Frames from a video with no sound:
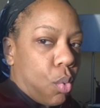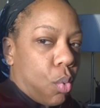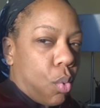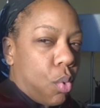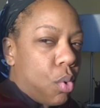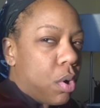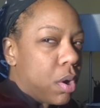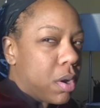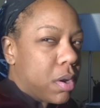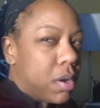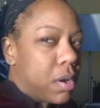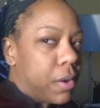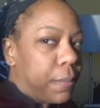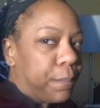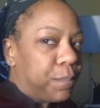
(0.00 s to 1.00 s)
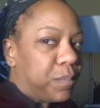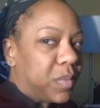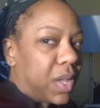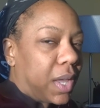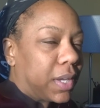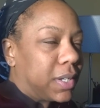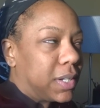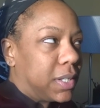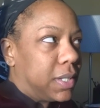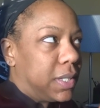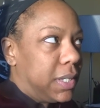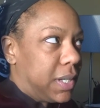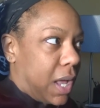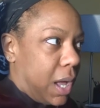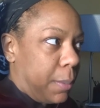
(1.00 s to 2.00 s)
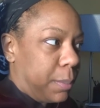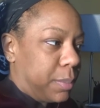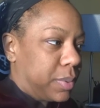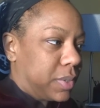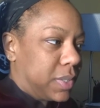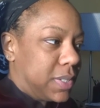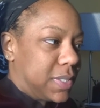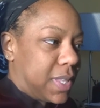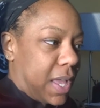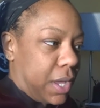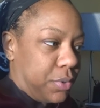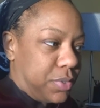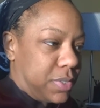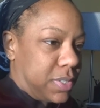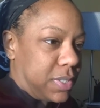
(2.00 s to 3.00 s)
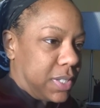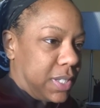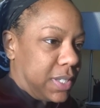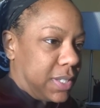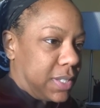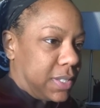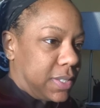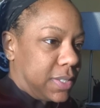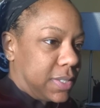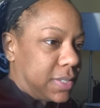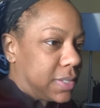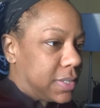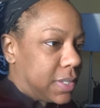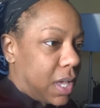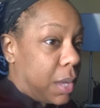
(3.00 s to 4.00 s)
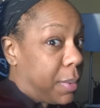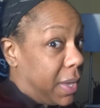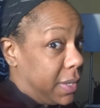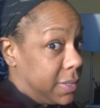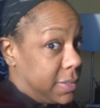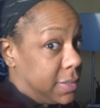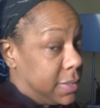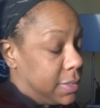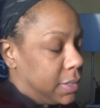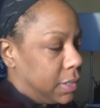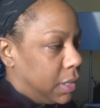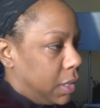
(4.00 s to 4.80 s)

Or I could clean up because the house is a mess.